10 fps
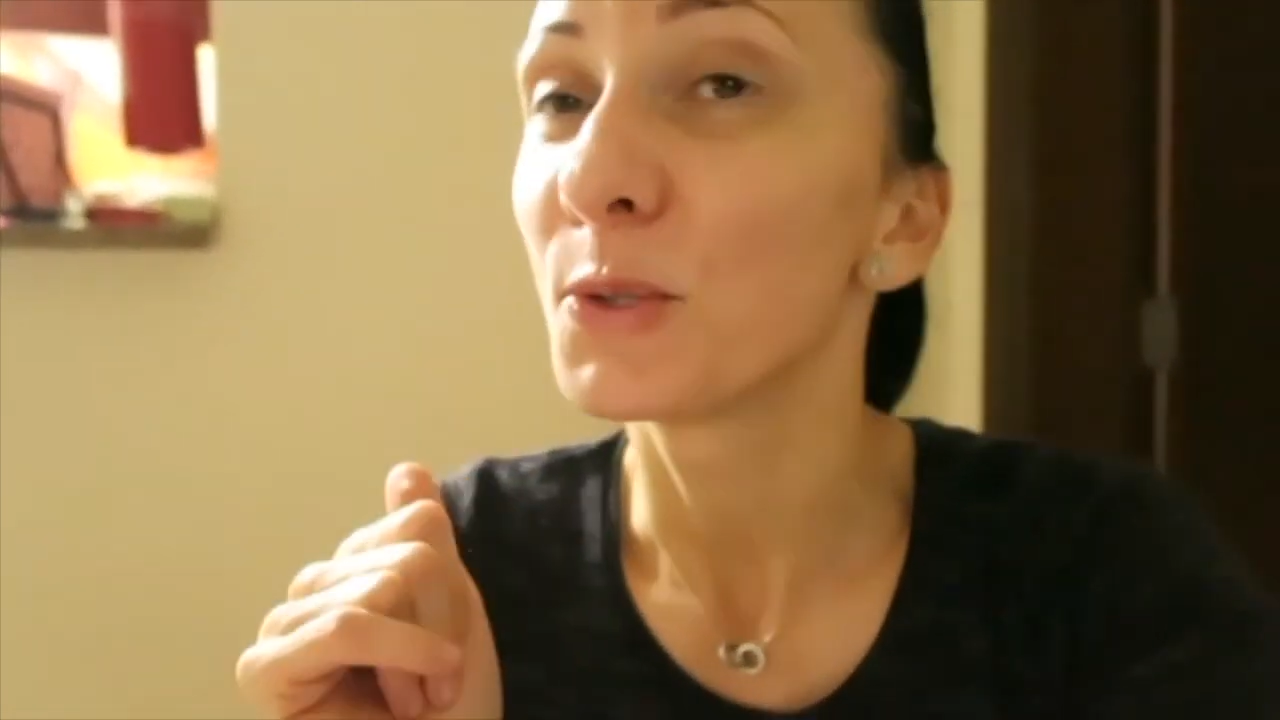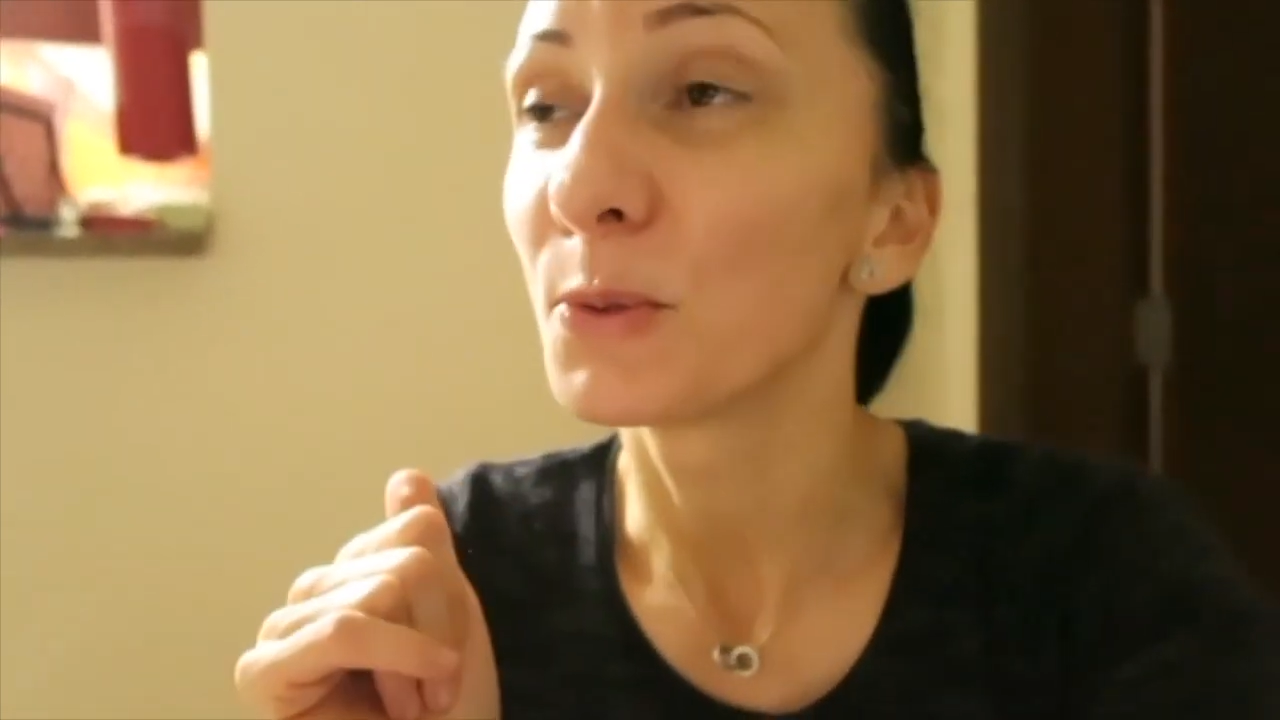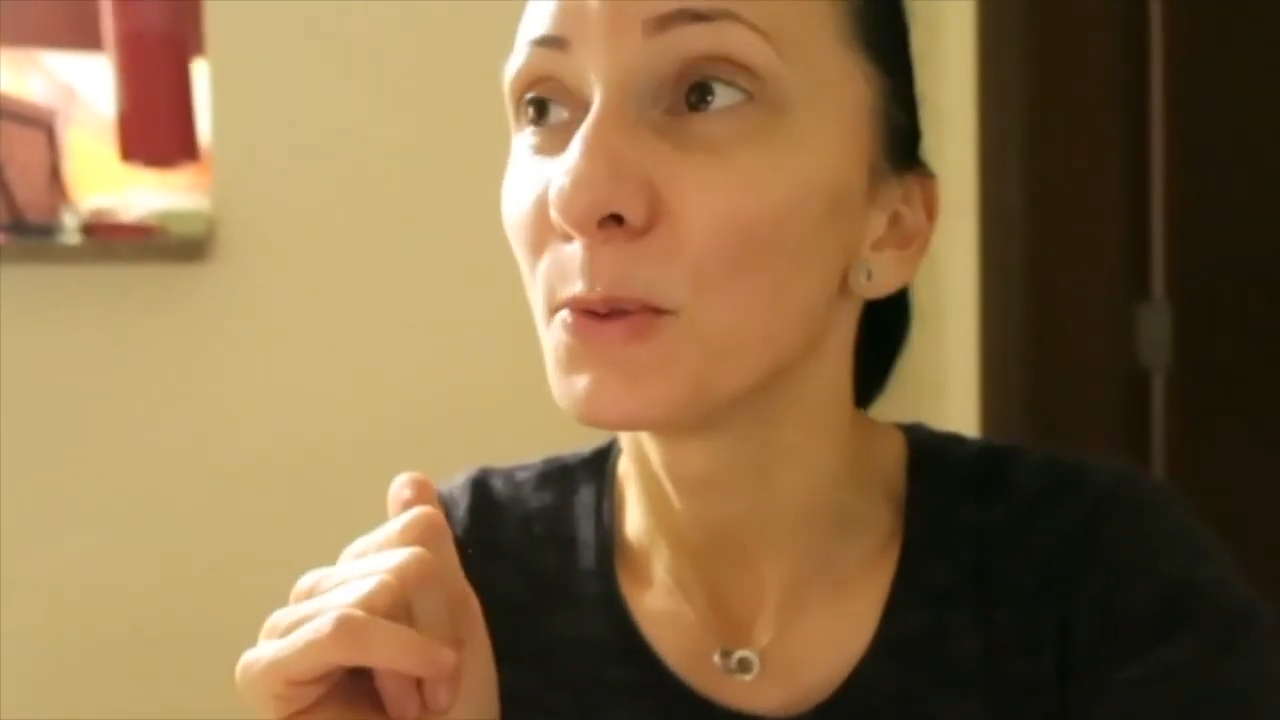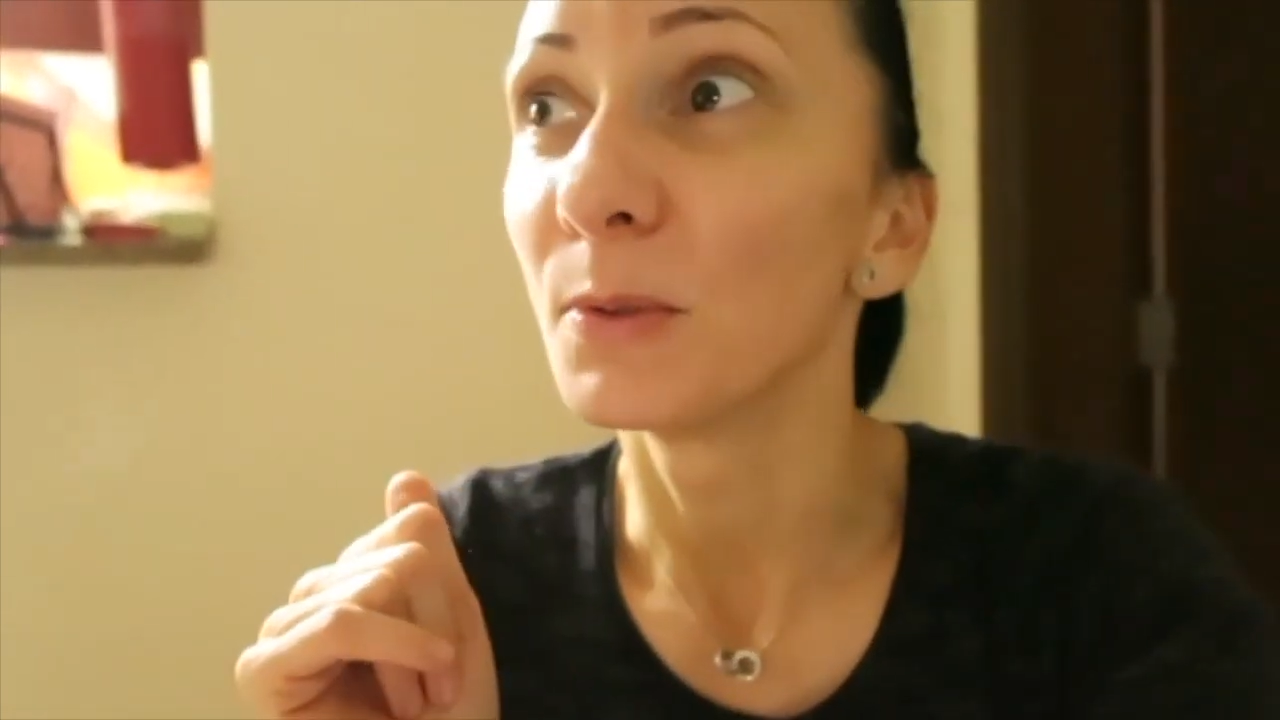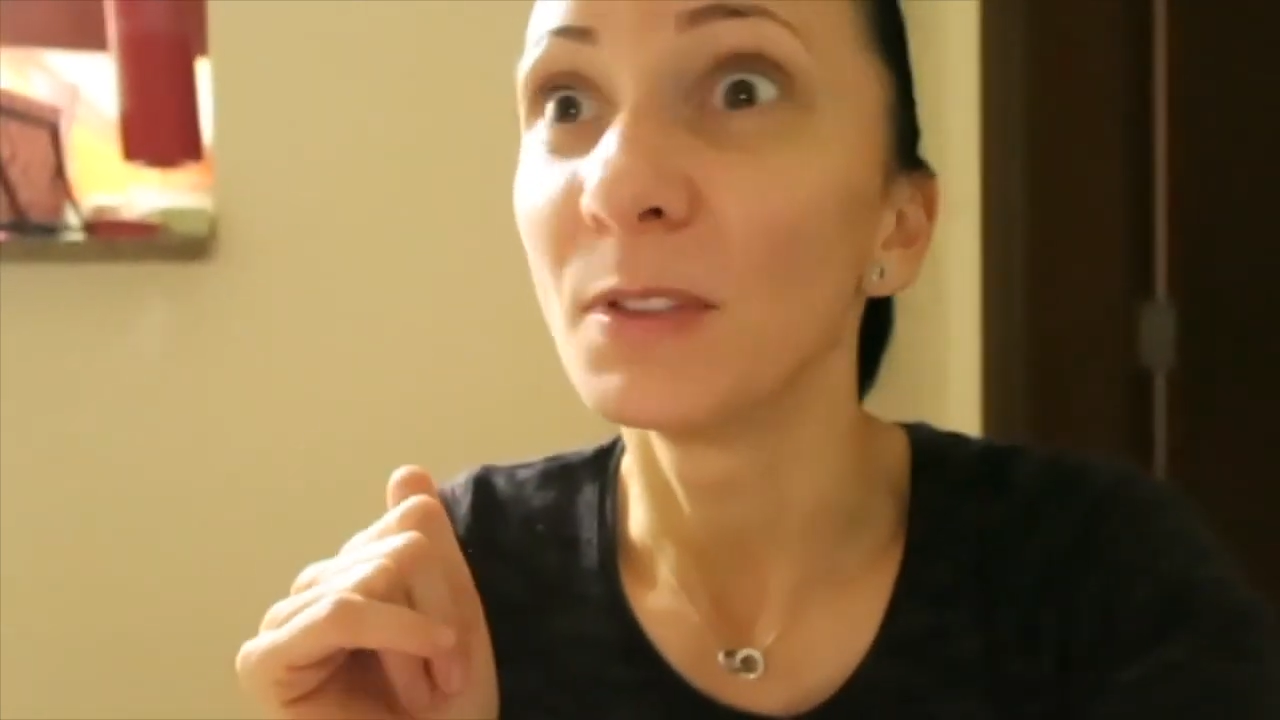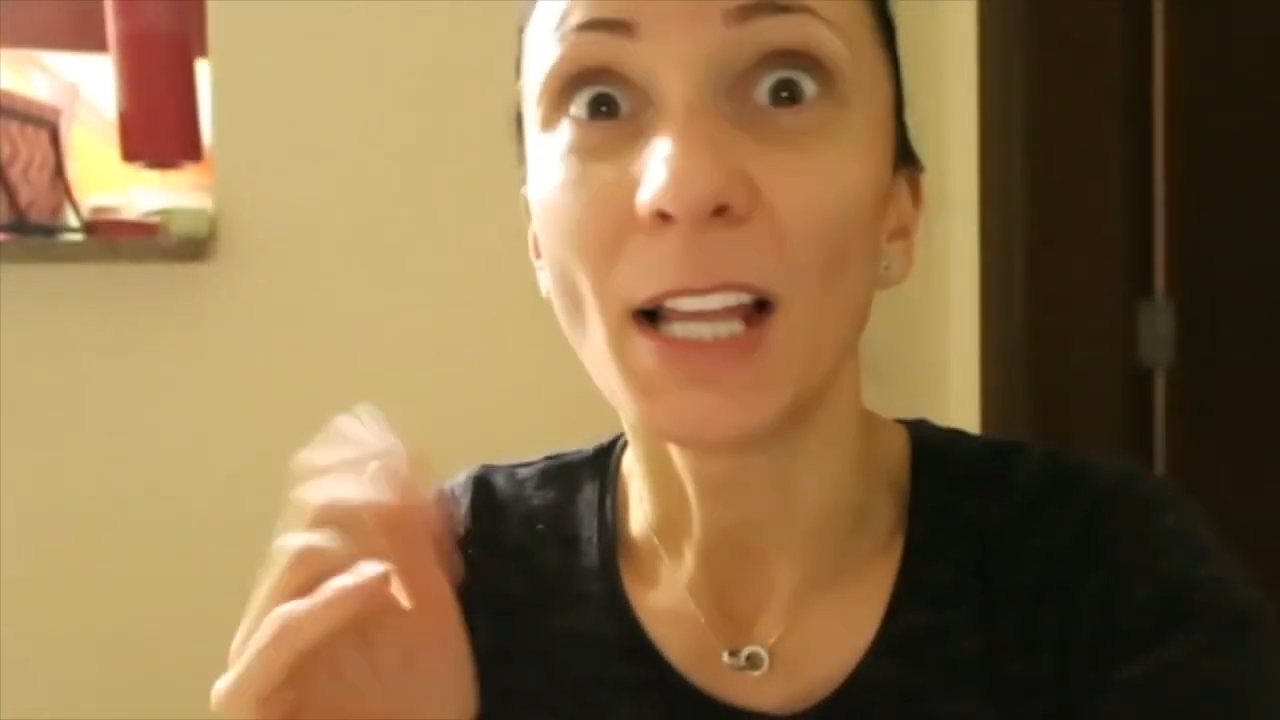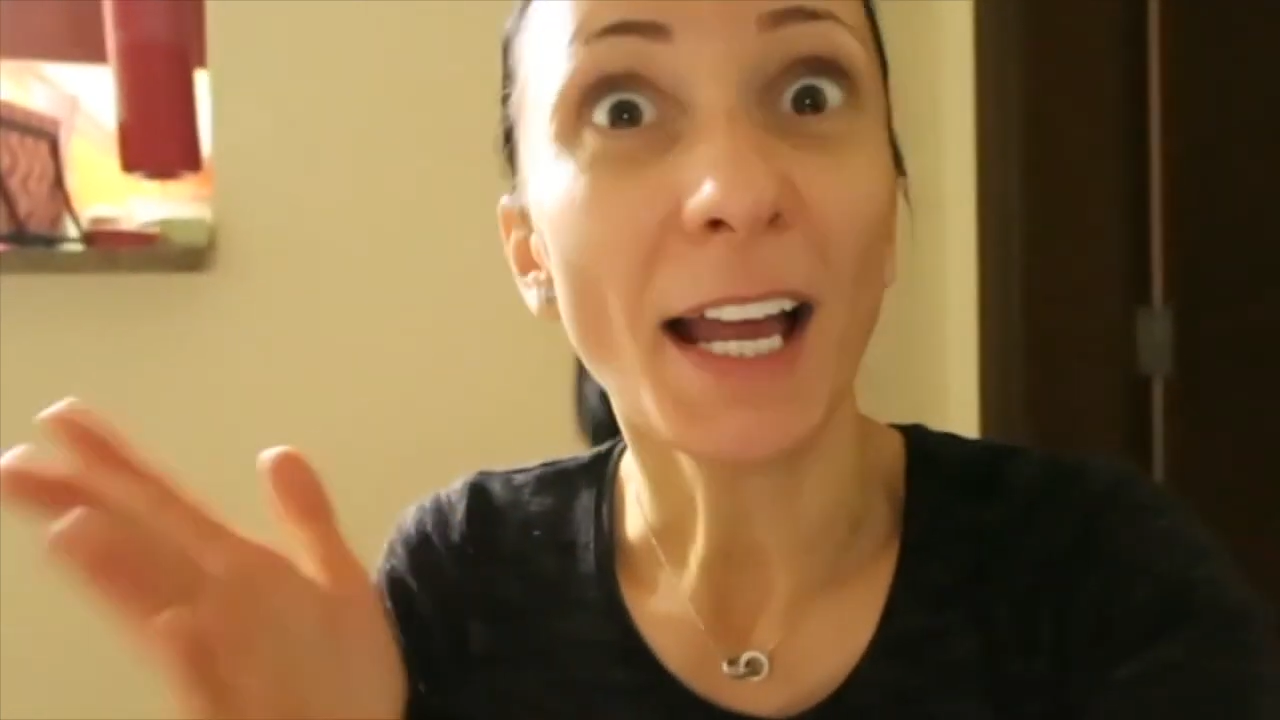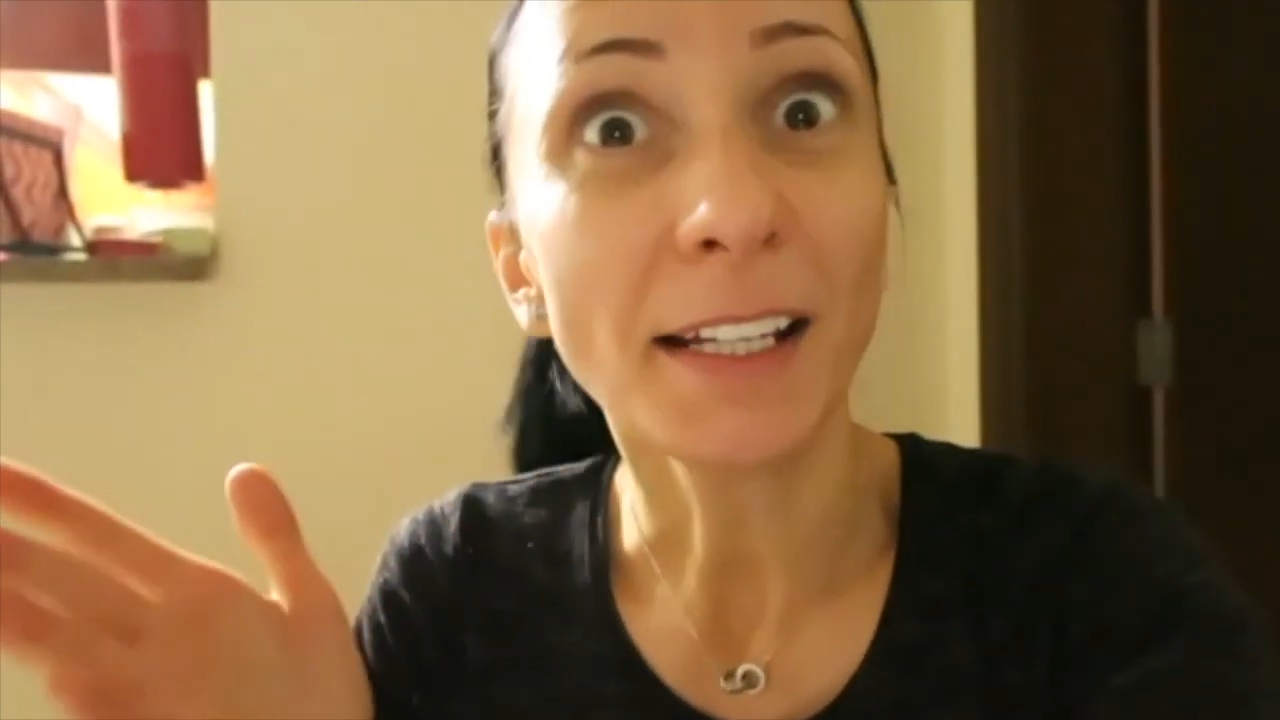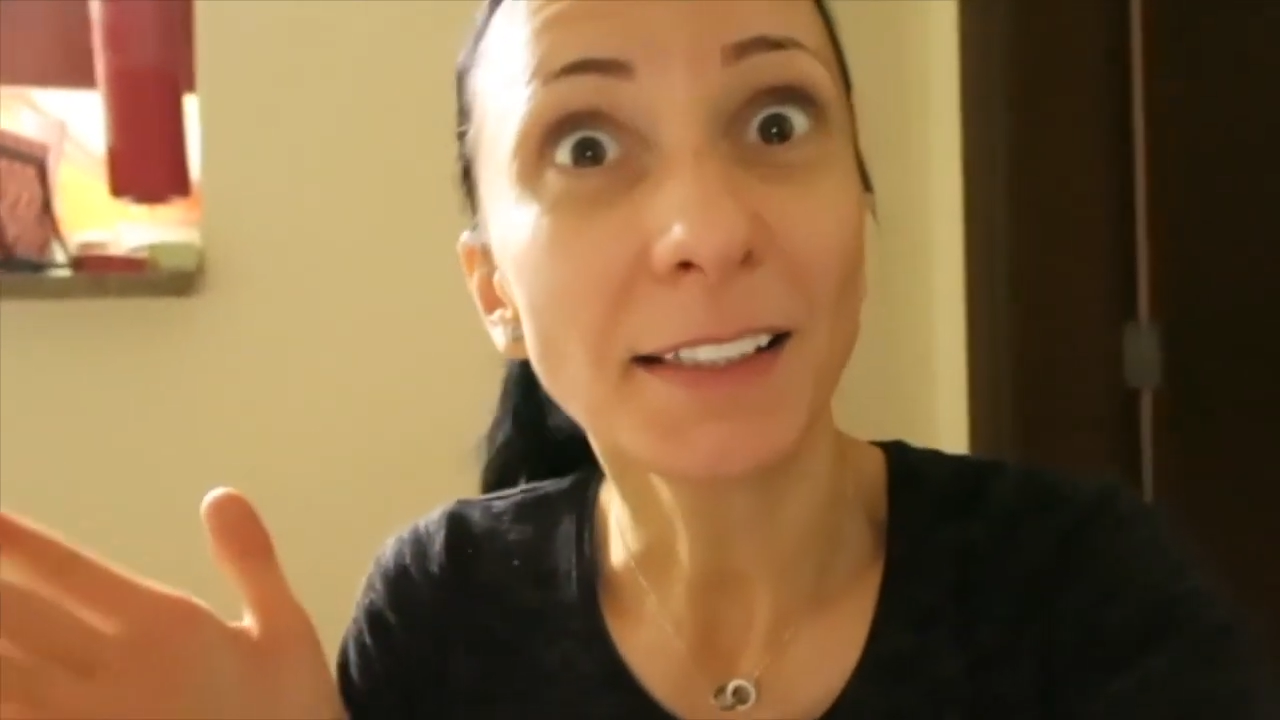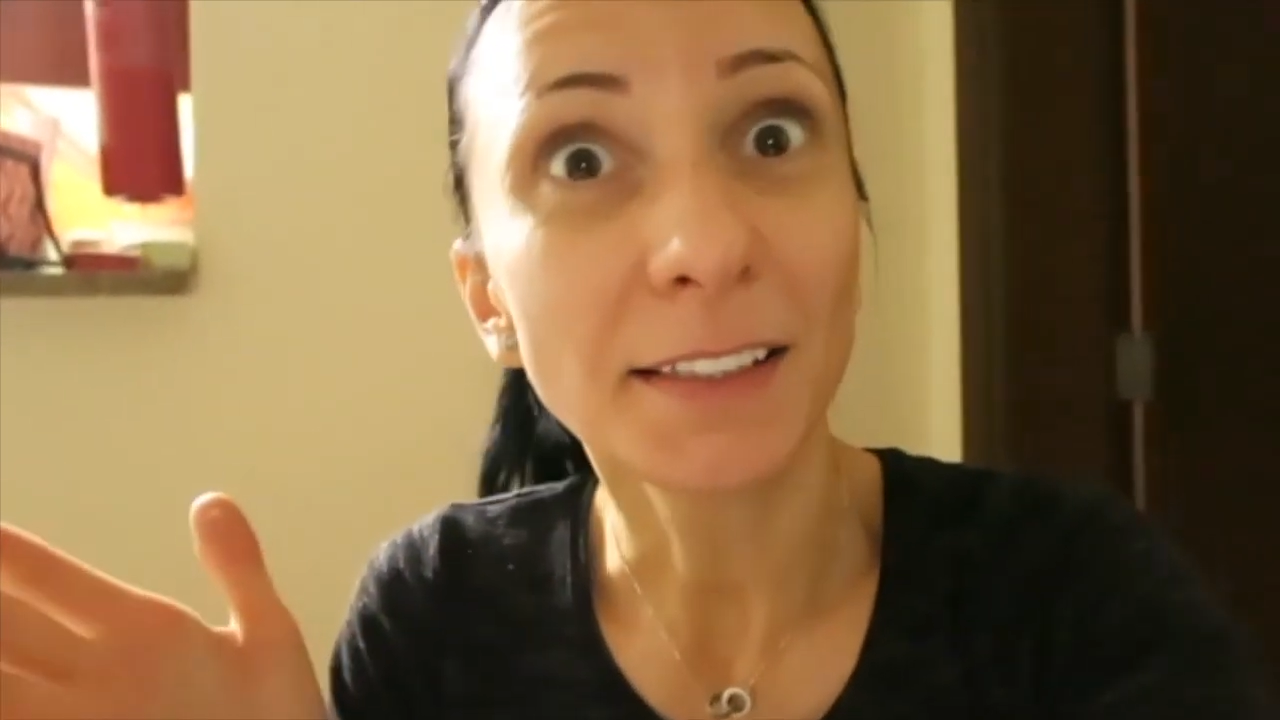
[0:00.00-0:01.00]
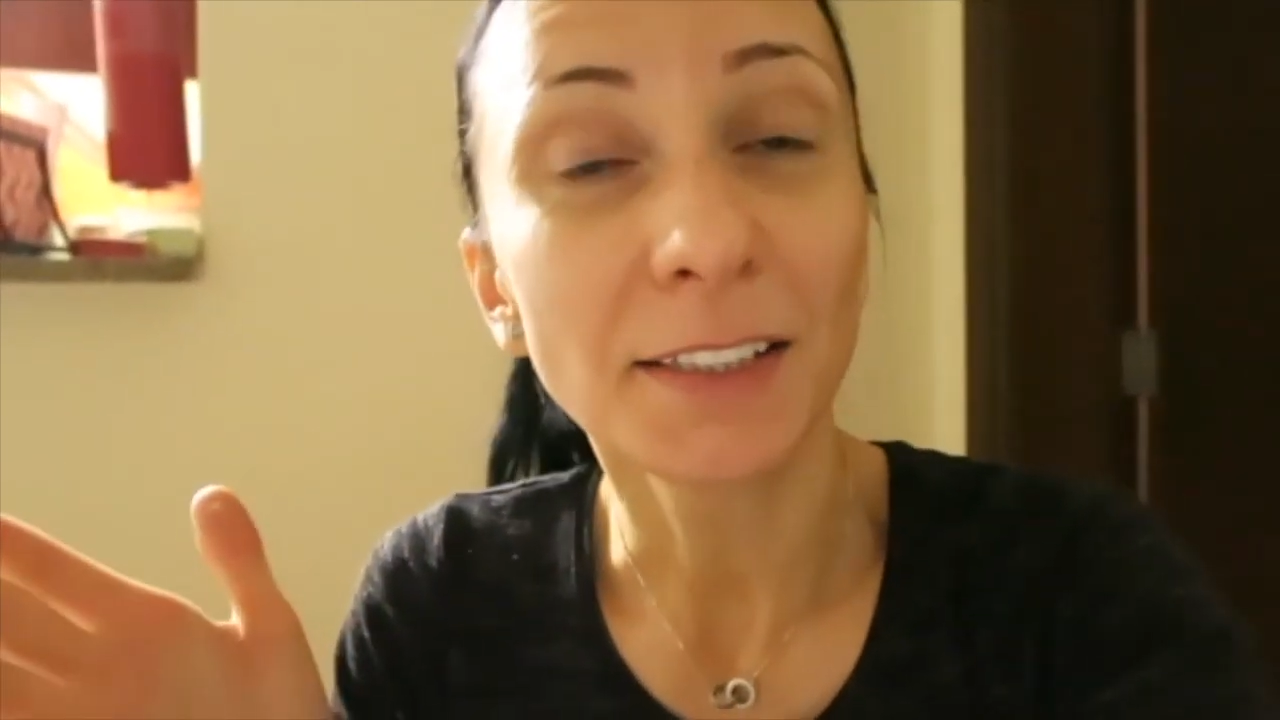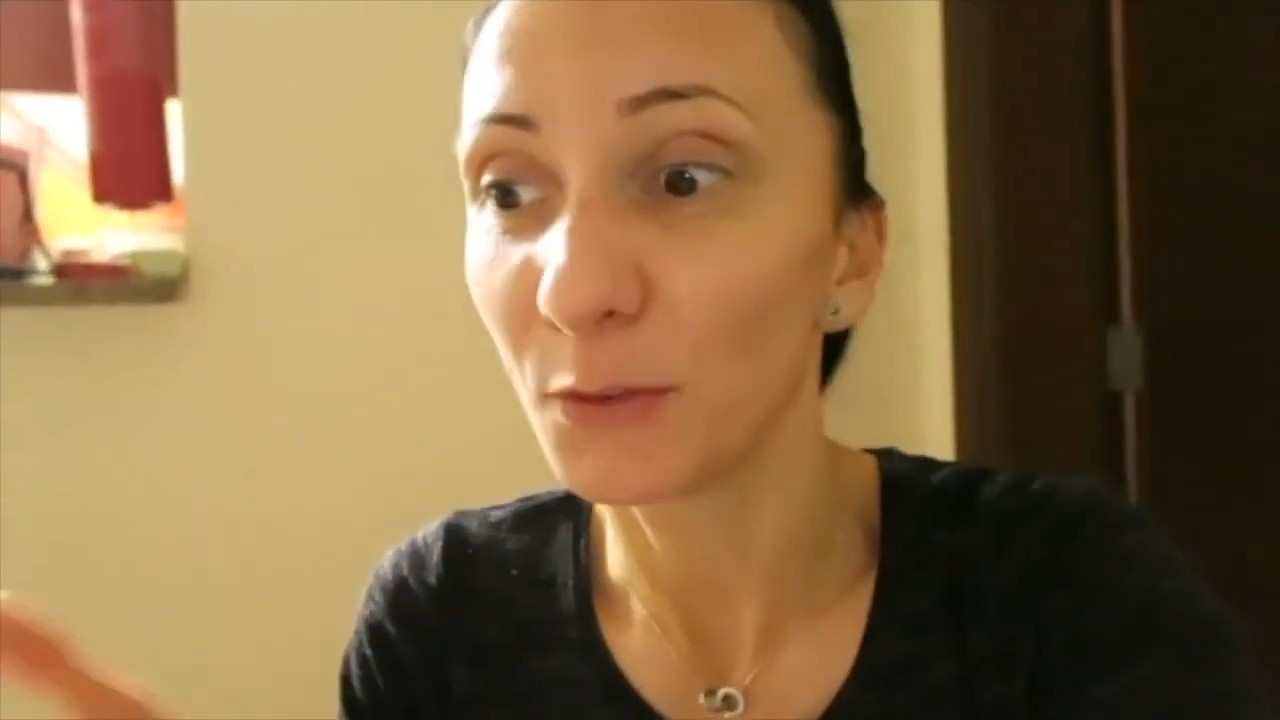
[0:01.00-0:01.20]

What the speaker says: to like